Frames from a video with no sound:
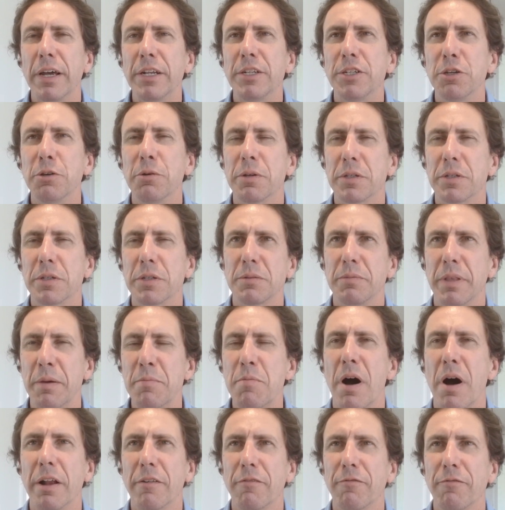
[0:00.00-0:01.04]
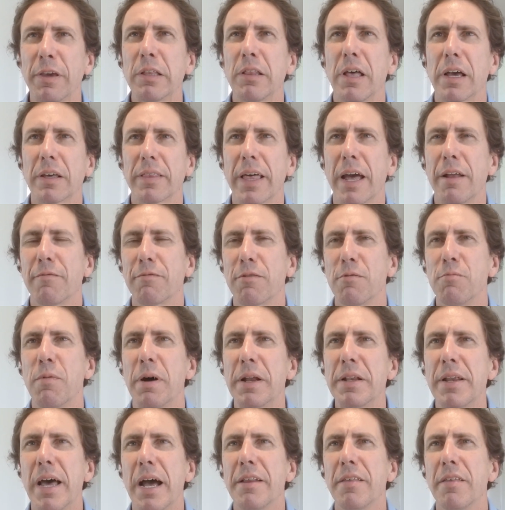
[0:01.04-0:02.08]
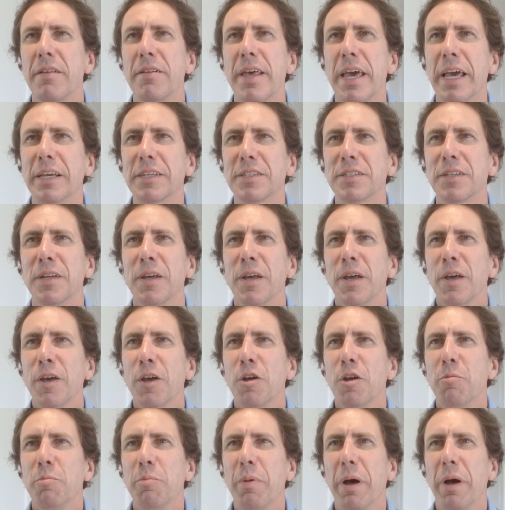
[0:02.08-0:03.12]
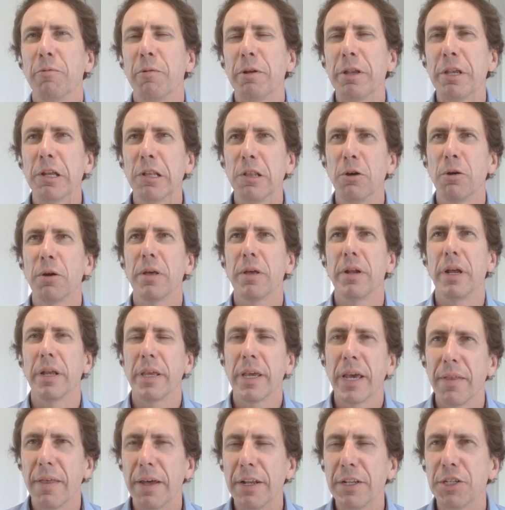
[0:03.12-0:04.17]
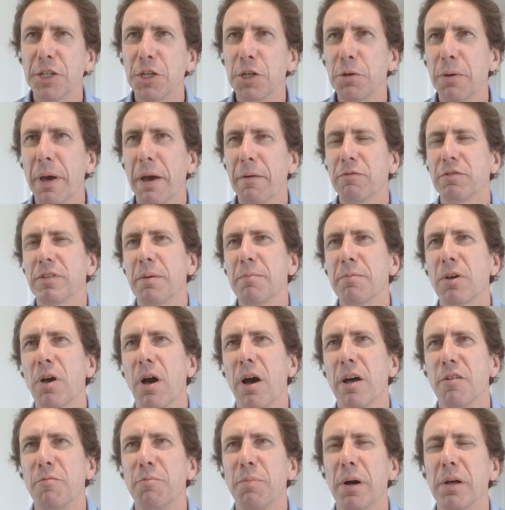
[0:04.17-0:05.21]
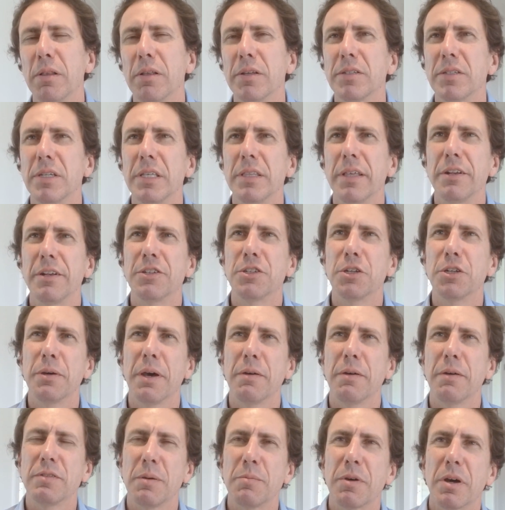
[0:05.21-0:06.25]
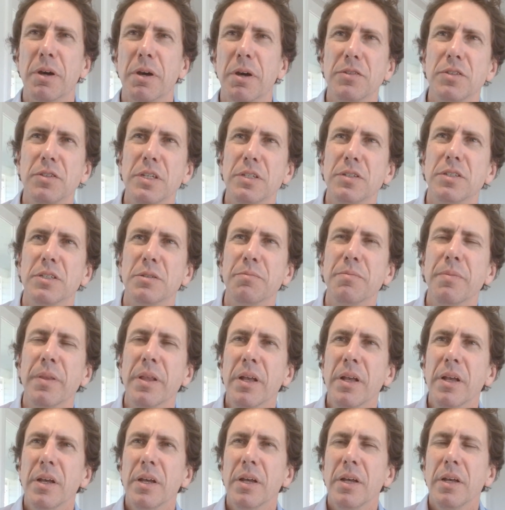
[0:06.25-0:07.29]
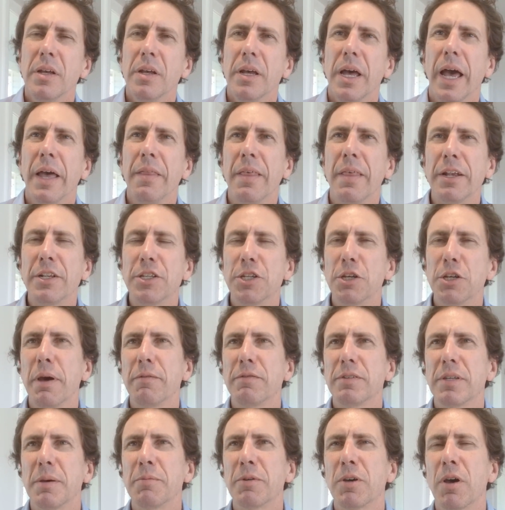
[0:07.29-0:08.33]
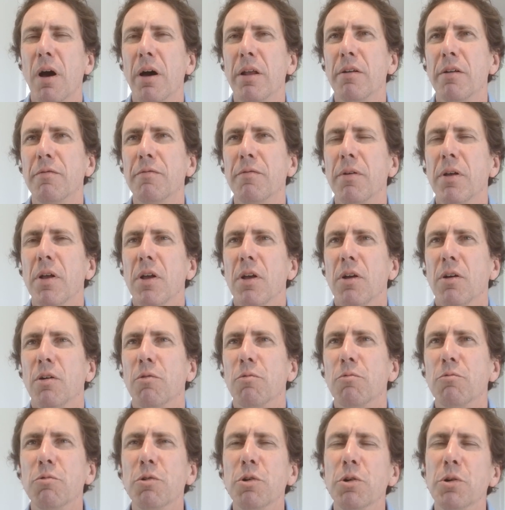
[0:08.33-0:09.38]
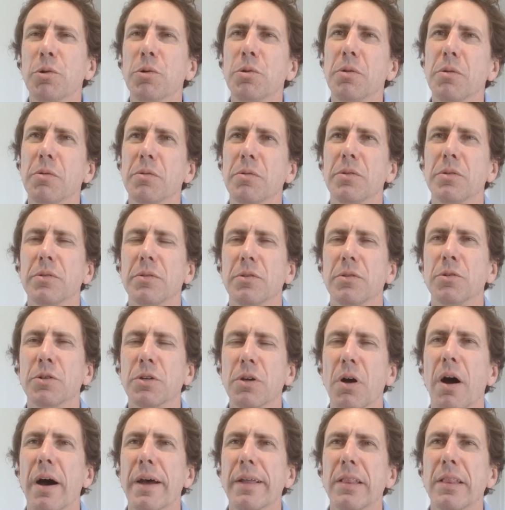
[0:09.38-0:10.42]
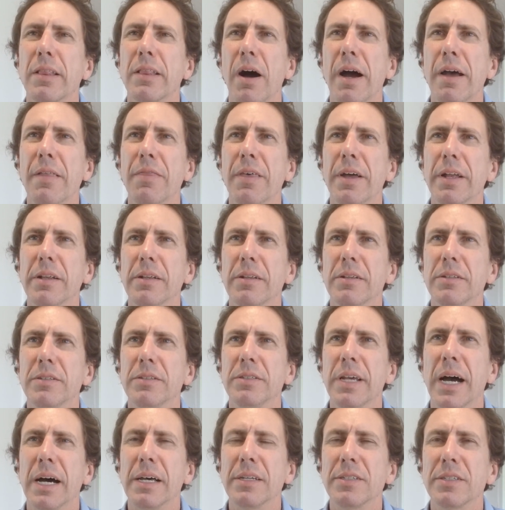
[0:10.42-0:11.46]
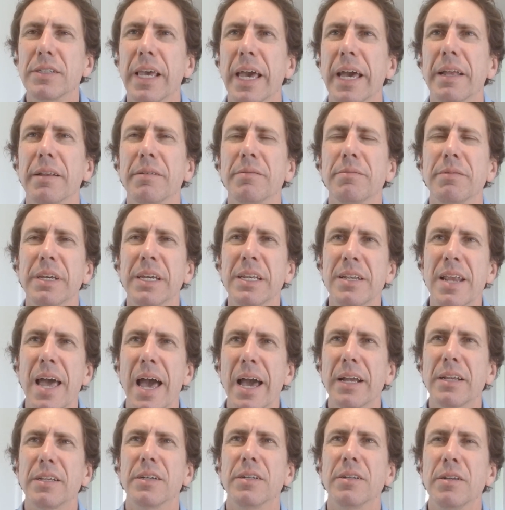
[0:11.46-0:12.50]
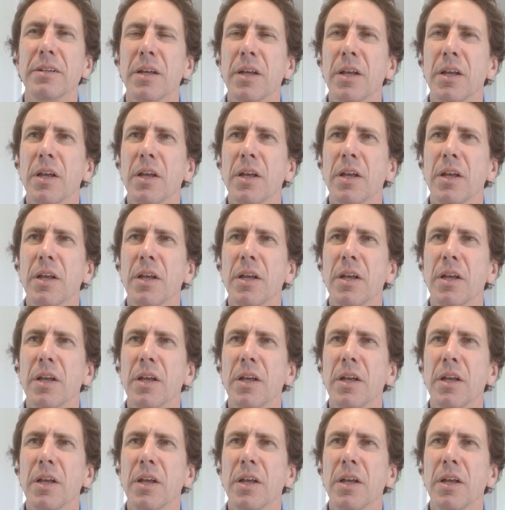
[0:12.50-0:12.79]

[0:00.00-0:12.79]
They might feel like that from one day to the next. But when you look at it, they do have some kind of policy. They do have some kind of system. And they do have some kind of rule or guideline that does get enacted.